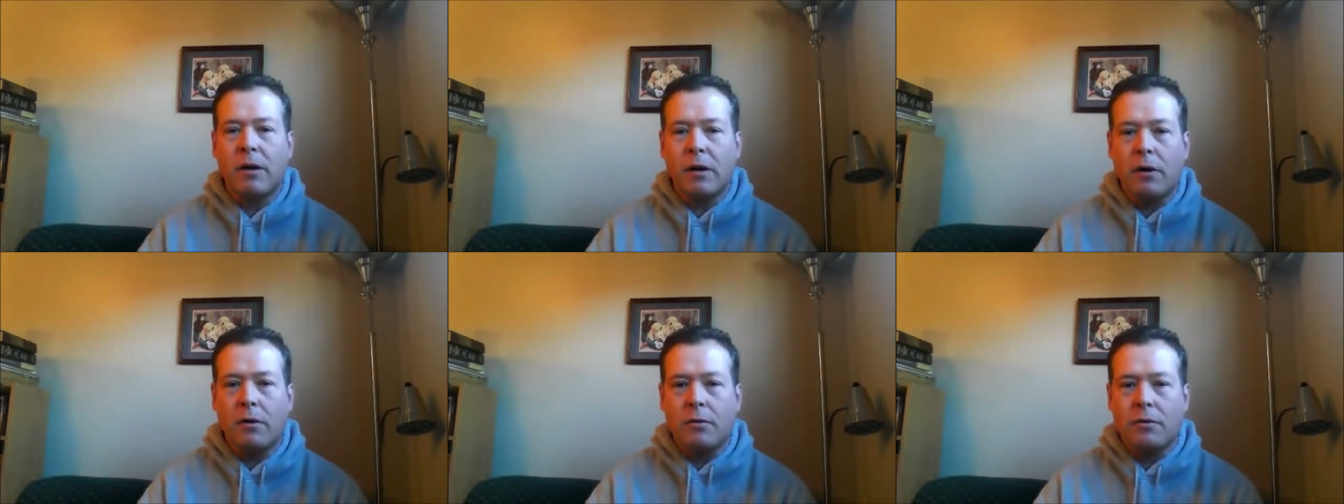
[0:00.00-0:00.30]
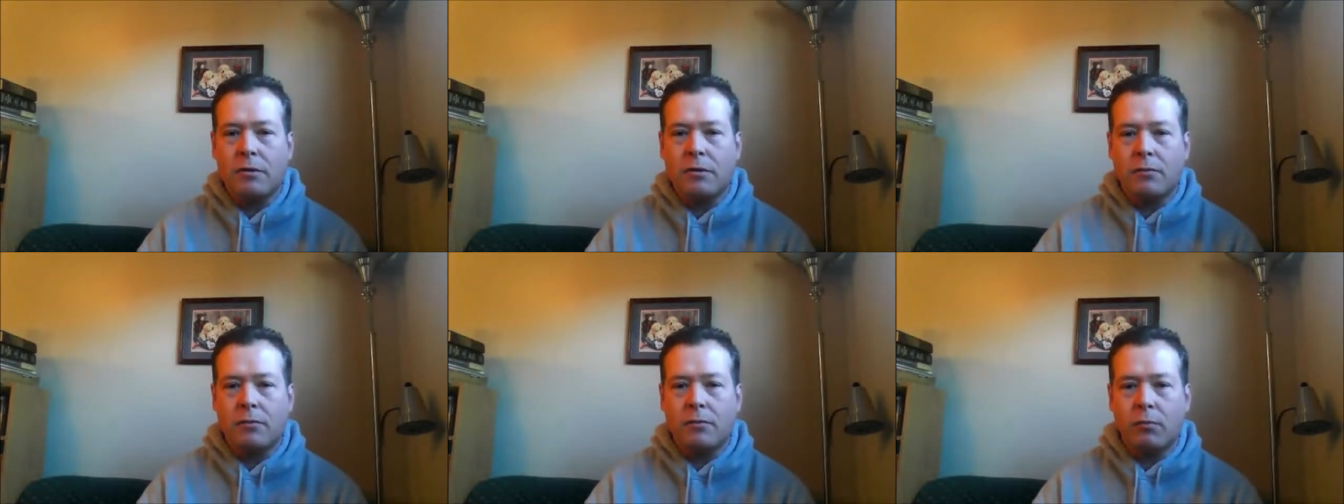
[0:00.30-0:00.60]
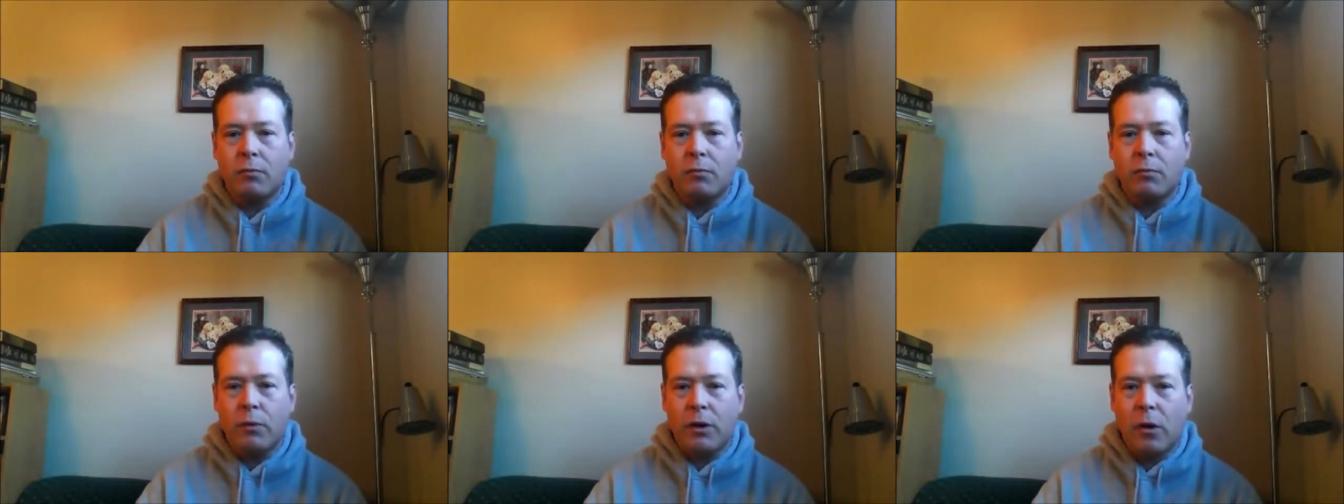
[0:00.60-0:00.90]
And
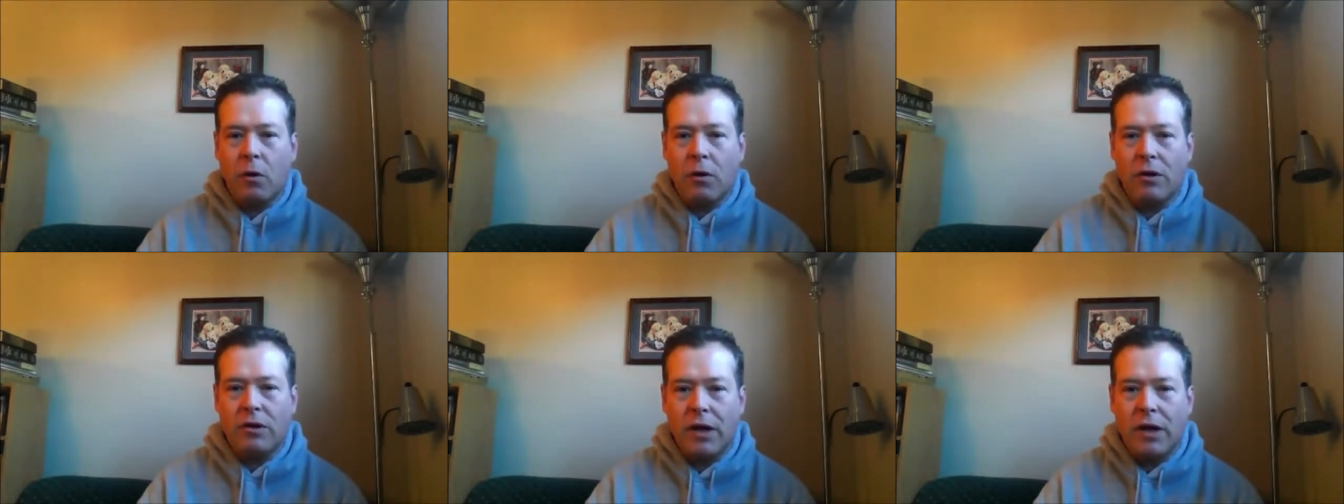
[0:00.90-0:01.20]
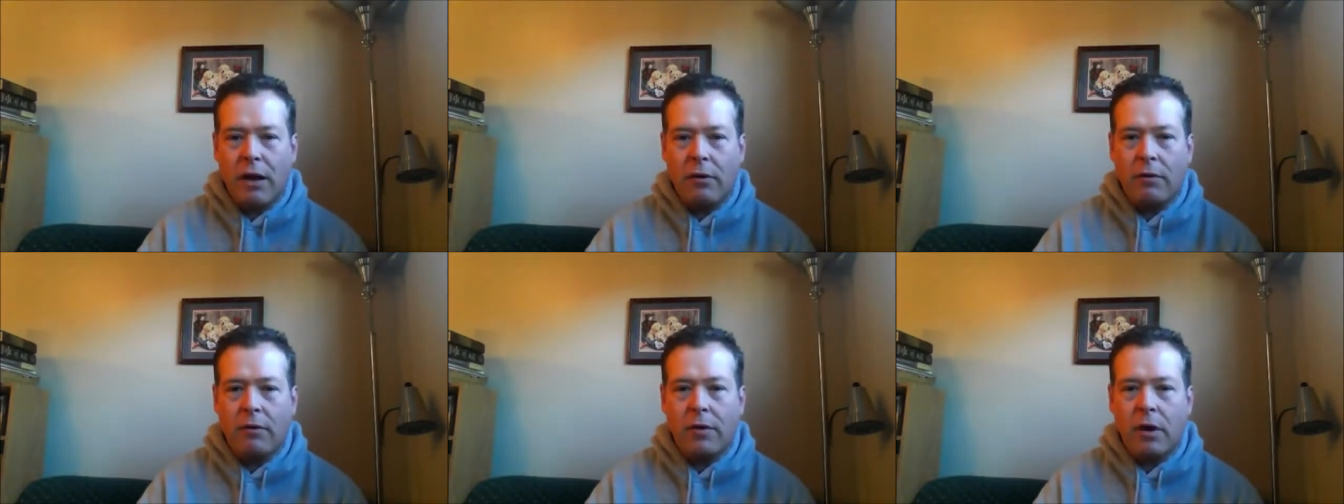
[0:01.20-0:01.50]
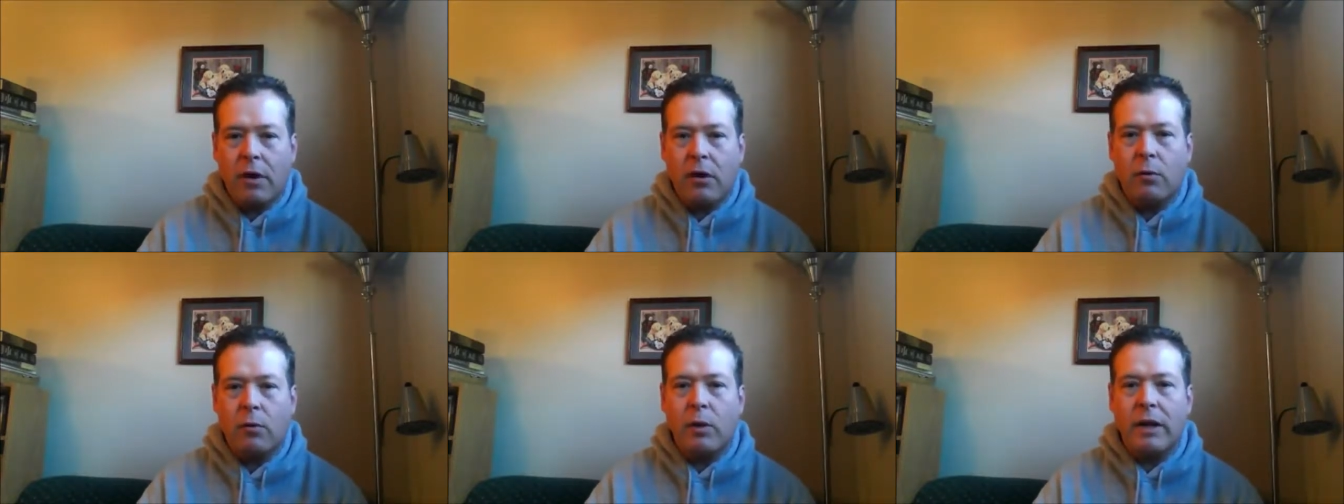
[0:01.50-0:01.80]
because we are a child
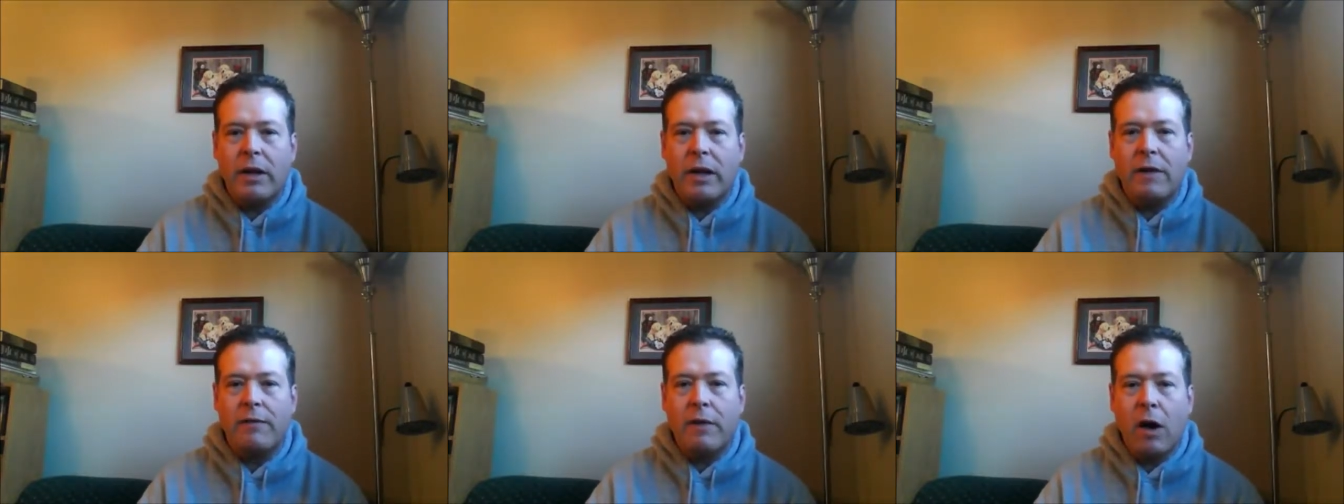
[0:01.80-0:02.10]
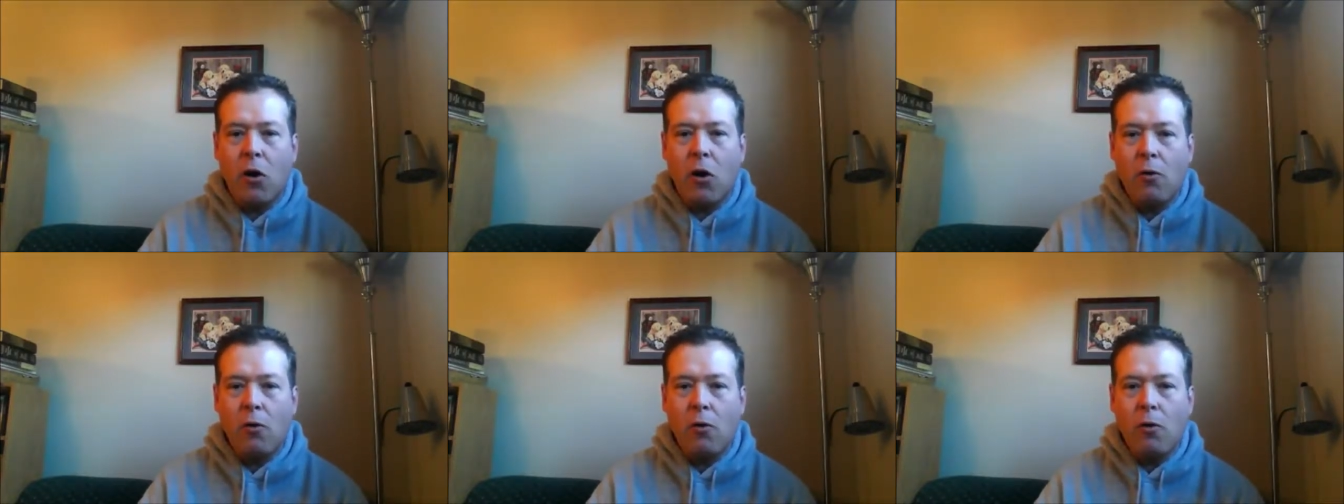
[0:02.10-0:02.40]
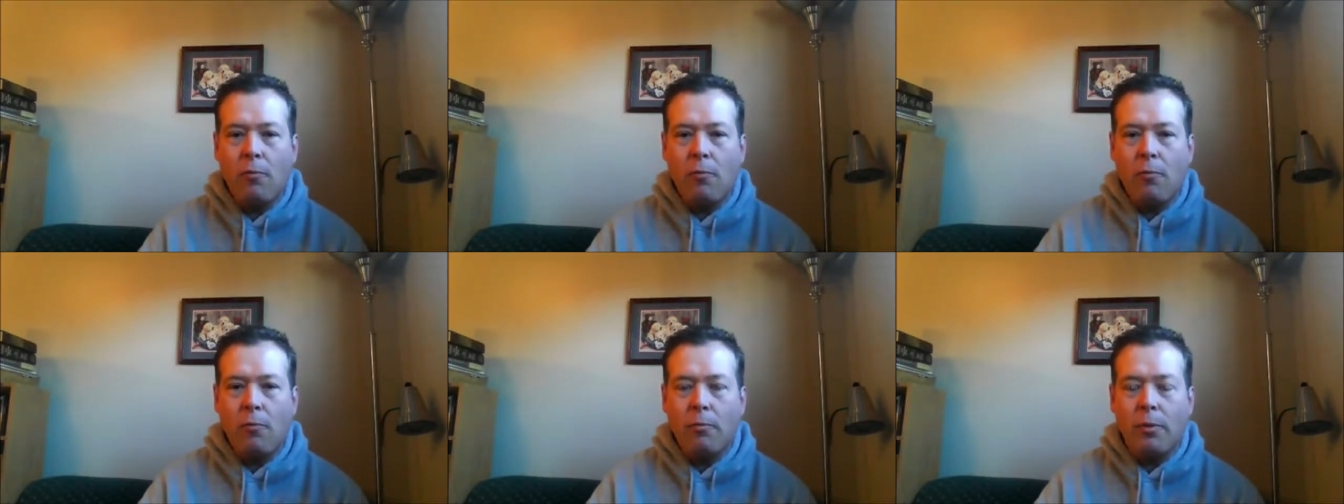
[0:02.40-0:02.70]
of God, we have
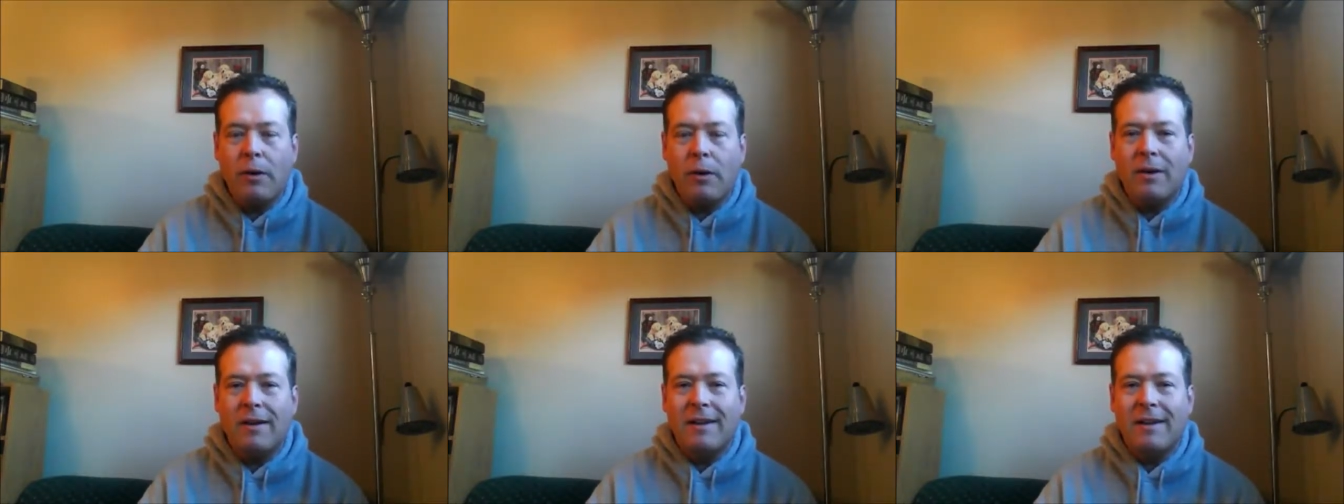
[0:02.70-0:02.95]
hope.